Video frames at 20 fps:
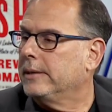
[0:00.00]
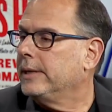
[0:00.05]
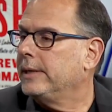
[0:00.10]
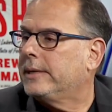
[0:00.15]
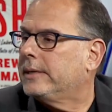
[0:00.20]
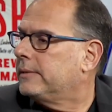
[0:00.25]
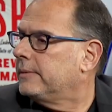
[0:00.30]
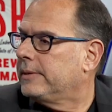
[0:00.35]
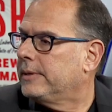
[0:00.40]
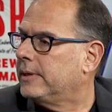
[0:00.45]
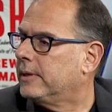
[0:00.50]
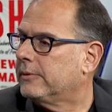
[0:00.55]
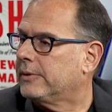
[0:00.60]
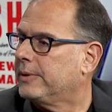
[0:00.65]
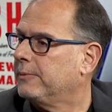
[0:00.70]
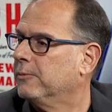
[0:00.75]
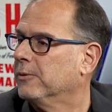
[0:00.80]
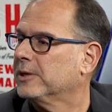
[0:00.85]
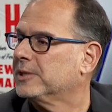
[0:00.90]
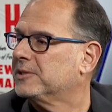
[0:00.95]
he, you know,
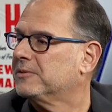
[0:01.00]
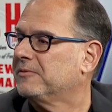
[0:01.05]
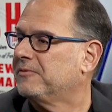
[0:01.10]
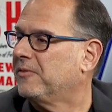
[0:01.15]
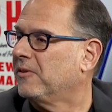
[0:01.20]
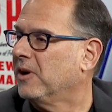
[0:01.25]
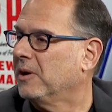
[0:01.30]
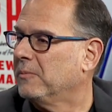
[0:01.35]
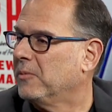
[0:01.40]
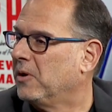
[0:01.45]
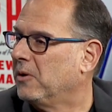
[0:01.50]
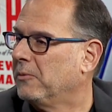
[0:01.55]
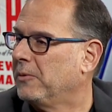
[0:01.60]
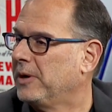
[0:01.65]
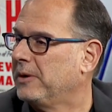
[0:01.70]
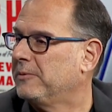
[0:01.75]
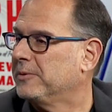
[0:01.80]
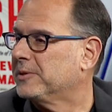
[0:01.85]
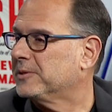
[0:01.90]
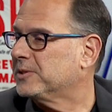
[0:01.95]
he works the farm all
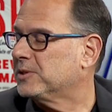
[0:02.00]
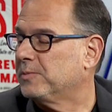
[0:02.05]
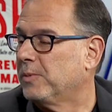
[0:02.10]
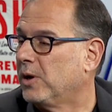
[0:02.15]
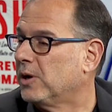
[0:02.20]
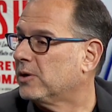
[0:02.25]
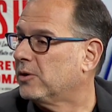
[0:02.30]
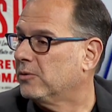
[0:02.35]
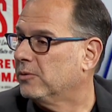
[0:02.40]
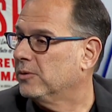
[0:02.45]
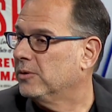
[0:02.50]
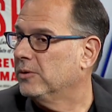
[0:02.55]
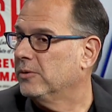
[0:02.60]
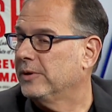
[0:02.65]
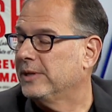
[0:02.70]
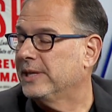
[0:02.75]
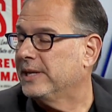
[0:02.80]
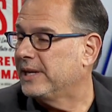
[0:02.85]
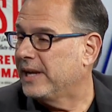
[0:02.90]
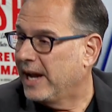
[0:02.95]
week with a small
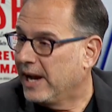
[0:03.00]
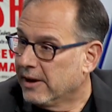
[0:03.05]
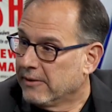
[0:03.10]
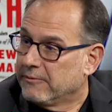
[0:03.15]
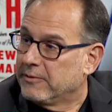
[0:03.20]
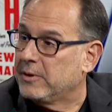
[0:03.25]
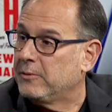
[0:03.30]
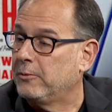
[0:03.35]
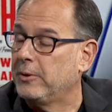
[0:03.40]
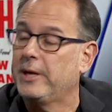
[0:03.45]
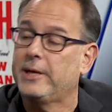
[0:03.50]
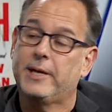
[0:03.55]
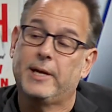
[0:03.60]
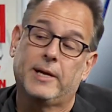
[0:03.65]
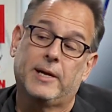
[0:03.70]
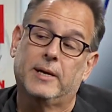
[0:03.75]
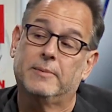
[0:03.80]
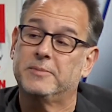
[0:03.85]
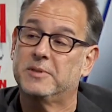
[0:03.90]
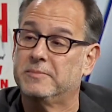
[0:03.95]
crew, and then every week
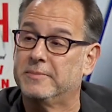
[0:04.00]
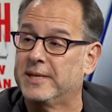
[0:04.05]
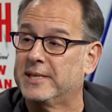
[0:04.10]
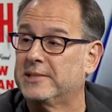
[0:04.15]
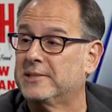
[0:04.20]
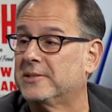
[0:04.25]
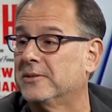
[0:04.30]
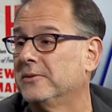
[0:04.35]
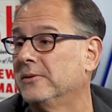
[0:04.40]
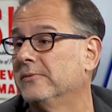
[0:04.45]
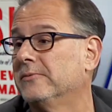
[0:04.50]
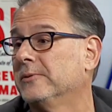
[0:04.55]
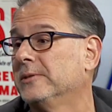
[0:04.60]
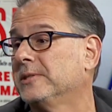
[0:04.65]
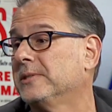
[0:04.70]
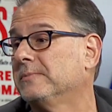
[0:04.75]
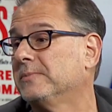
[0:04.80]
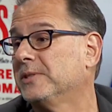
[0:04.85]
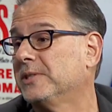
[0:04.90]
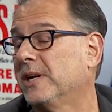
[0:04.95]
he comes and makes
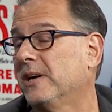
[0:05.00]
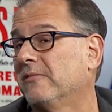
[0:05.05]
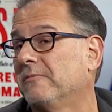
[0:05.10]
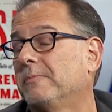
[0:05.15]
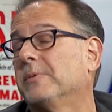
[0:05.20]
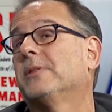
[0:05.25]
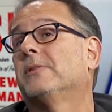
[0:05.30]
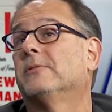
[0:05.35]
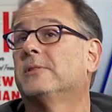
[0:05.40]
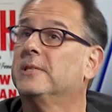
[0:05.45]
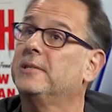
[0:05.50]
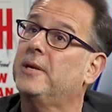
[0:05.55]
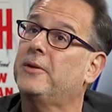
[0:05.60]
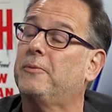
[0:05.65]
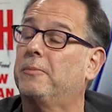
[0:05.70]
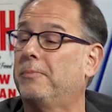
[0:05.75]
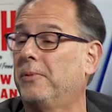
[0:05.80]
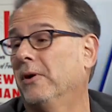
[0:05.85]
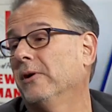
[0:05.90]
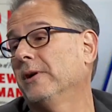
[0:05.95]
deliveries himself. But there's
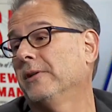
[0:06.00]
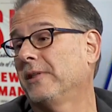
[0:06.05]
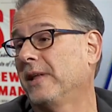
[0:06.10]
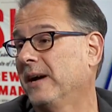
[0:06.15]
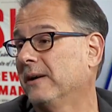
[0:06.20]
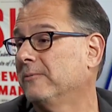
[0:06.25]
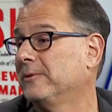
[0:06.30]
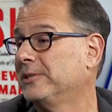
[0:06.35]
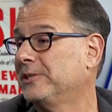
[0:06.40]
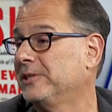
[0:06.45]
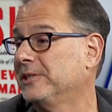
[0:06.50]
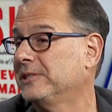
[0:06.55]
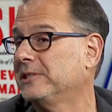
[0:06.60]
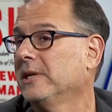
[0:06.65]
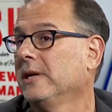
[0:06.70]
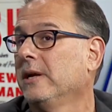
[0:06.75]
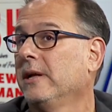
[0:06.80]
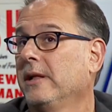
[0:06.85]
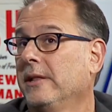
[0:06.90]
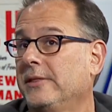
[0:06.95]
another part of that, which
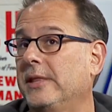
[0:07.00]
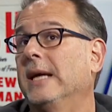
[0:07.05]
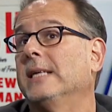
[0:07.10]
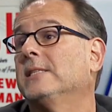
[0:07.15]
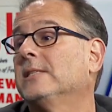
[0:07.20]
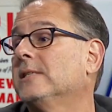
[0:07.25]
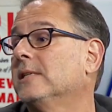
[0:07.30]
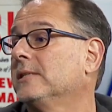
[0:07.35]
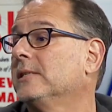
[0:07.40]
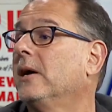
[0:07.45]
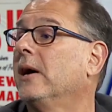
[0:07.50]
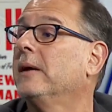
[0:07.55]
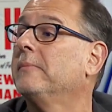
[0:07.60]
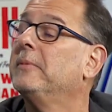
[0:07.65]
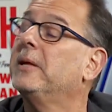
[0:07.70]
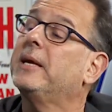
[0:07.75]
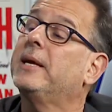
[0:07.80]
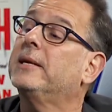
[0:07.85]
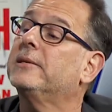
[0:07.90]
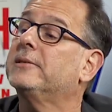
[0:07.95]
is that's the
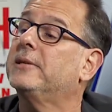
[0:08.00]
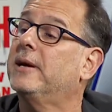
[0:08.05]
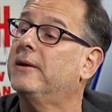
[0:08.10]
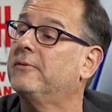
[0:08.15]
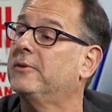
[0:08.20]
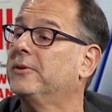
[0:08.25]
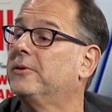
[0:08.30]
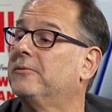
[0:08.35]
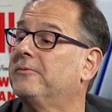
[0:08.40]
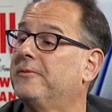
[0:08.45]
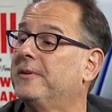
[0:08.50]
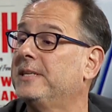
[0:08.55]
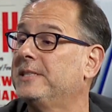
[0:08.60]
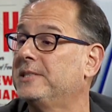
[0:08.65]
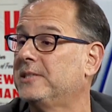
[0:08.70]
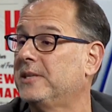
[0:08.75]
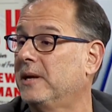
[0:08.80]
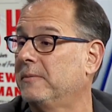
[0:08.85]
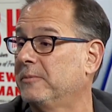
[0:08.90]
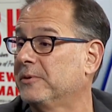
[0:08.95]
time they get to have a little
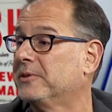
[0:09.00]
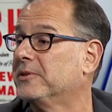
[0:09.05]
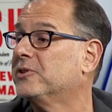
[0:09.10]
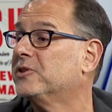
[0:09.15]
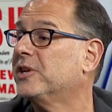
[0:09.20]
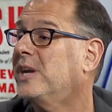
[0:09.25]
FaceTime with the